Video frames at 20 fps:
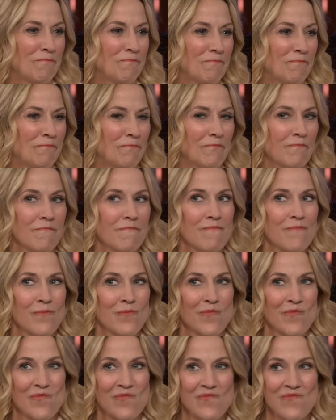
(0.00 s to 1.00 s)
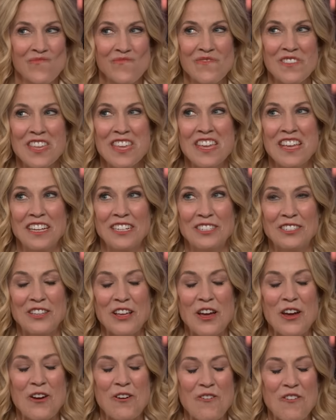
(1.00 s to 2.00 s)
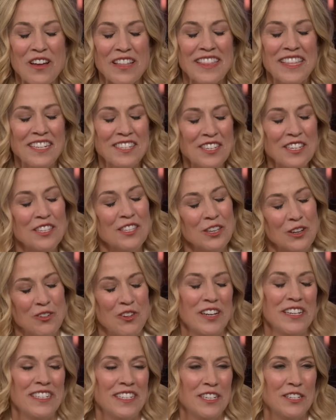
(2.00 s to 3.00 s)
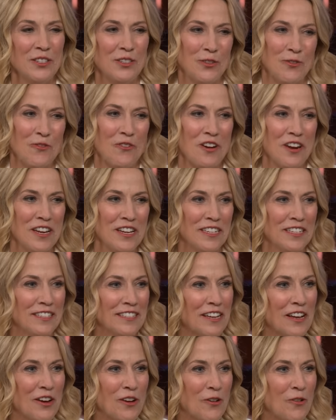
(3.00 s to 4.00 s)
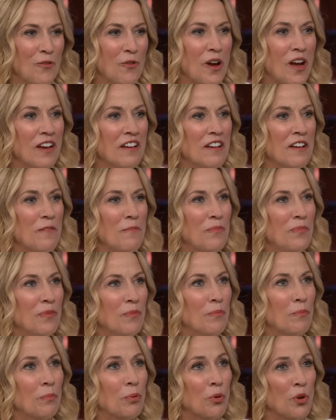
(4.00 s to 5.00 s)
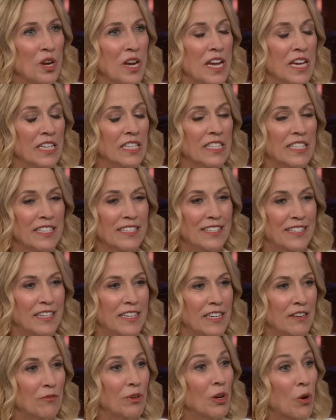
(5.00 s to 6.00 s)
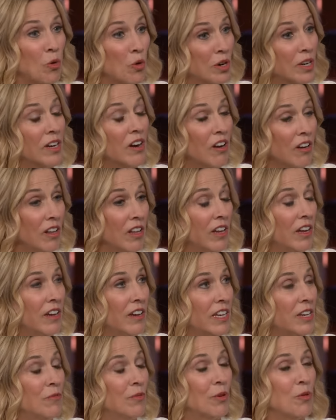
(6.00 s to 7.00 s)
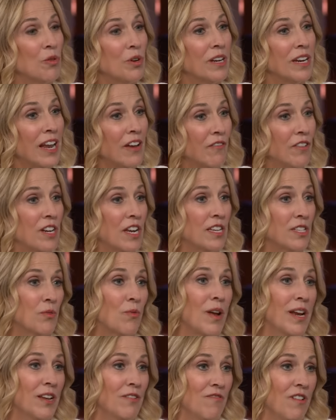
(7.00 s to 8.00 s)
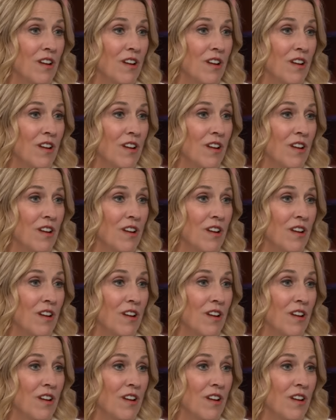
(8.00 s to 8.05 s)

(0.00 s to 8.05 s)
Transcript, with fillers: with him, I hear. That's so this is the craziest story. So um, Prince did recorded all. Uh, he recorded "Every Day Is a Winding